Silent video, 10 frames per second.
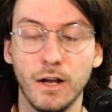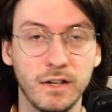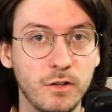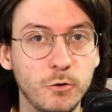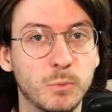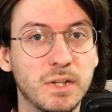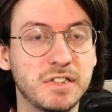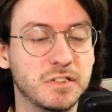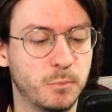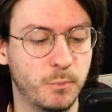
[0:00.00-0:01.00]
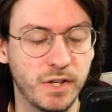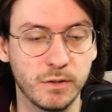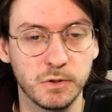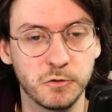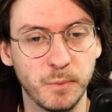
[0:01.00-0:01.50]
Hello, please
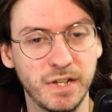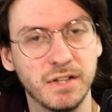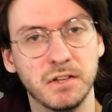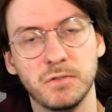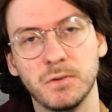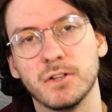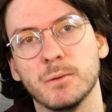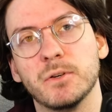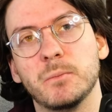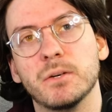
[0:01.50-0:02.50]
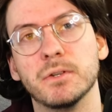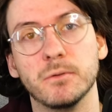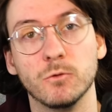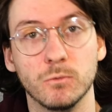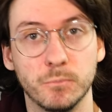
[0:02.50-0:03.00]
bear with me. I feel like I'm going to be
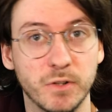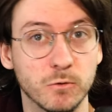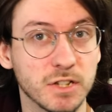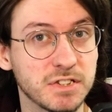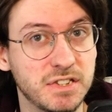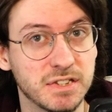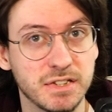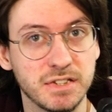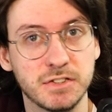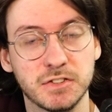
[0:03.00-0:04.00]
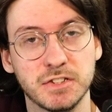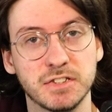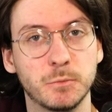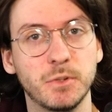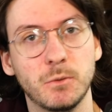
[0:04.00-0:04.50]
a bit rusty at this.
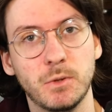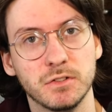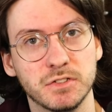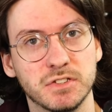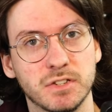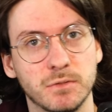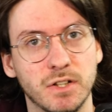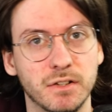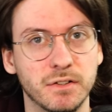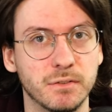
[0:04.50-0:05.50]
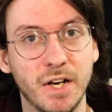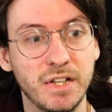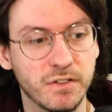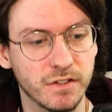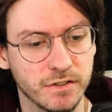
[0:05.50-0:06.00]
It's been a while since I've done
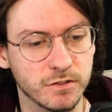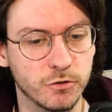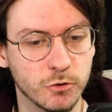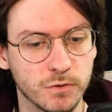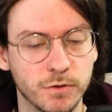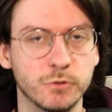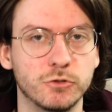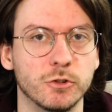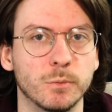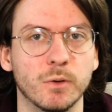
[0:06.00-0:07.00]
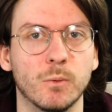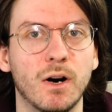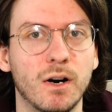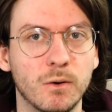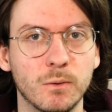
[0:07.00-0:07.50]
anything to do with YouTube in a
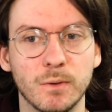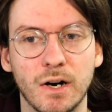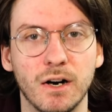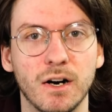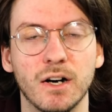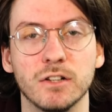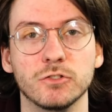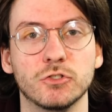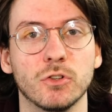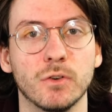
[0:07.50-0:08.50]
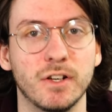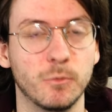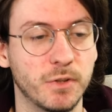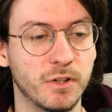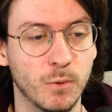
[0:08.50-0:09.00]
while. Sorry
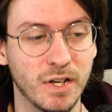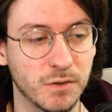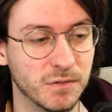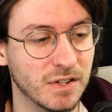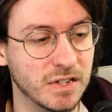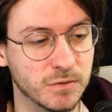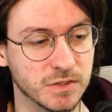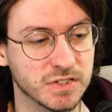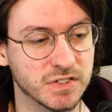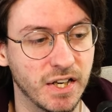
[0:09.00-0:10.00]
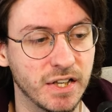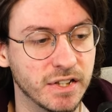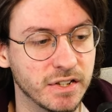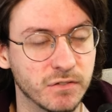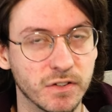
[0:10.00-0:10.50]
I've been away without even saying
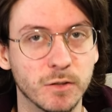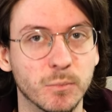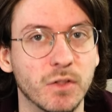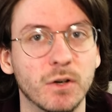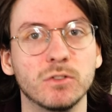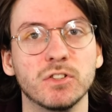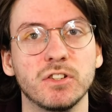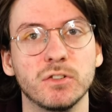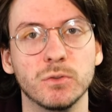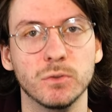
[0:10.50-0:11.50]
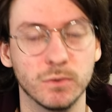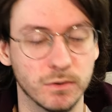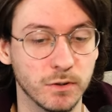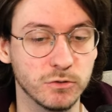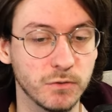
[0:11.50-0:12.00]
anything, but those of you
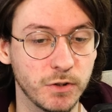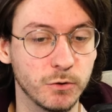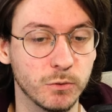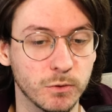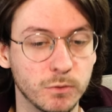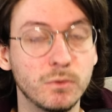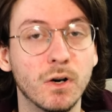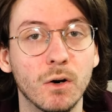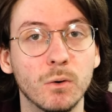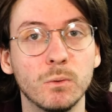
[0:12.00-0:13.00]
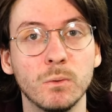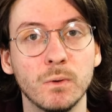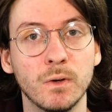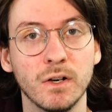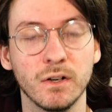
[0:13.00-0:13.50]
who know
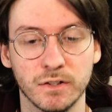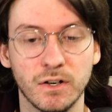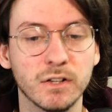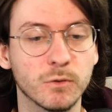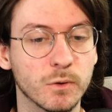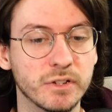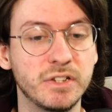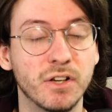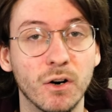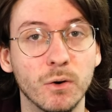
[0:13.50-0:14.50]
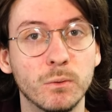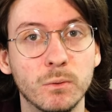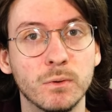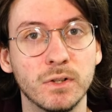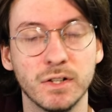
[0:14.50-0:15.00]
kind of already know
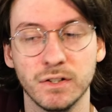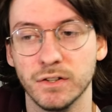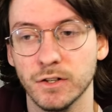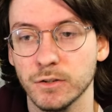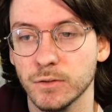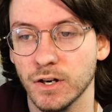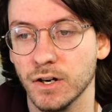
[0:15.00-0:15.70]
that